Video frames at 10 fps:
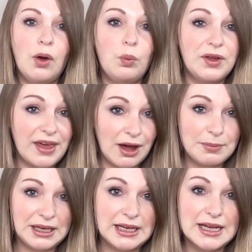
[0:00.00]
without
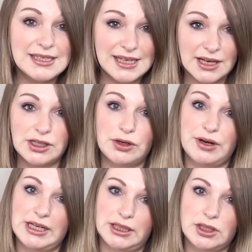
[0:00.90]
being a standard
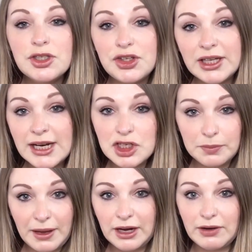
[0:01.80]
gradient. So you can actually
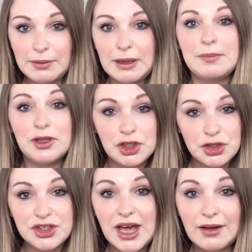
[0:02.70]
buy crepe paper that
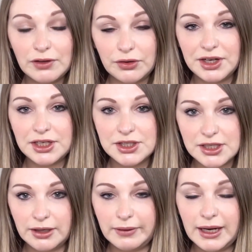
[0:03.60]
does have a gradient
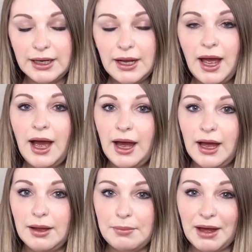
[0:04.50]
to it.
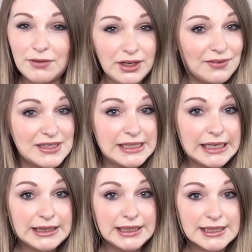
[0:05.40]
I've only ever seen
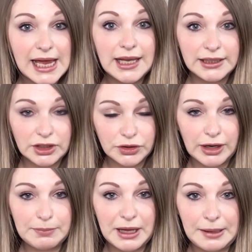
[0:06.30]
it in the Italian
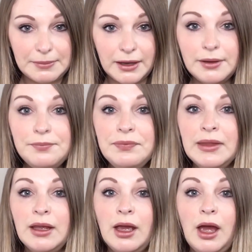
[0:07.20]
crepe paper.
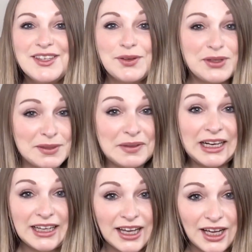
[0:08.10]
So with something
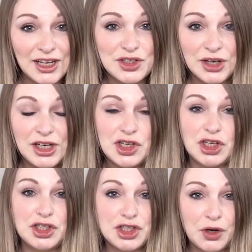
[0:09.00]
like a hydrangea,
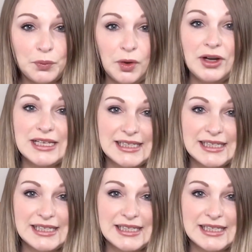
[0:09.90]
you don't want a